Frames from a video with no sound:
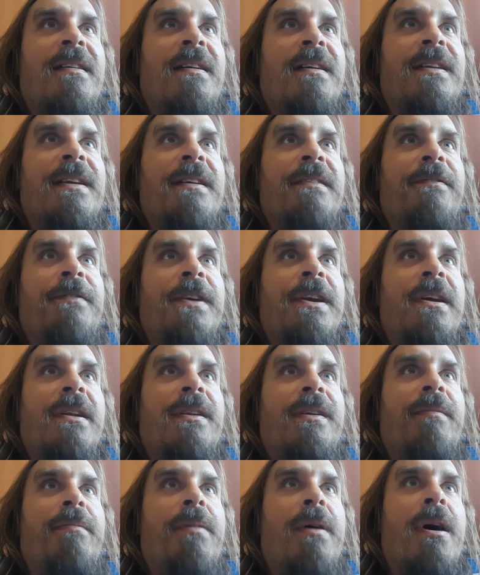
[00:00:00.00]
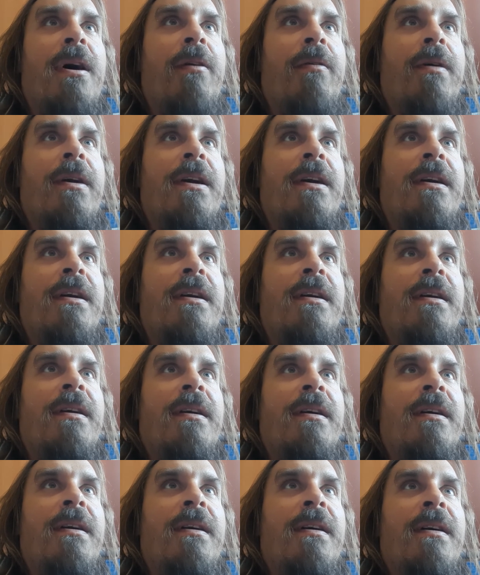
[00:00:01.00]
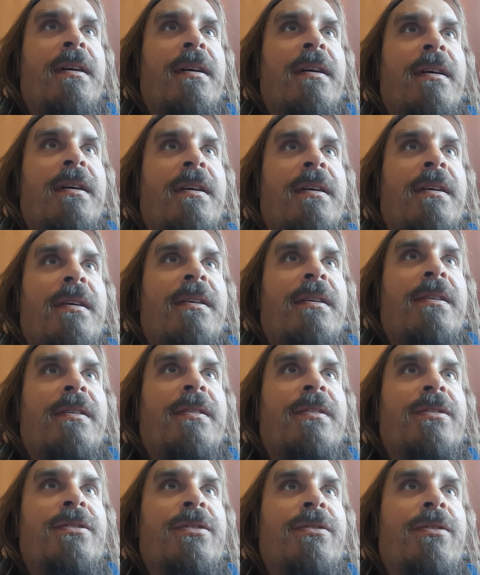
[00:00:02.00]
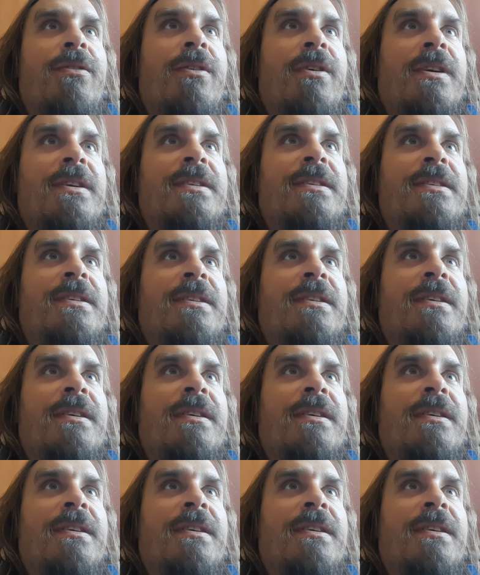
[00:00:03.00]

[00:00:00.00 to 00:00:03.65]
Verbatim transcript: and I feel the power, source,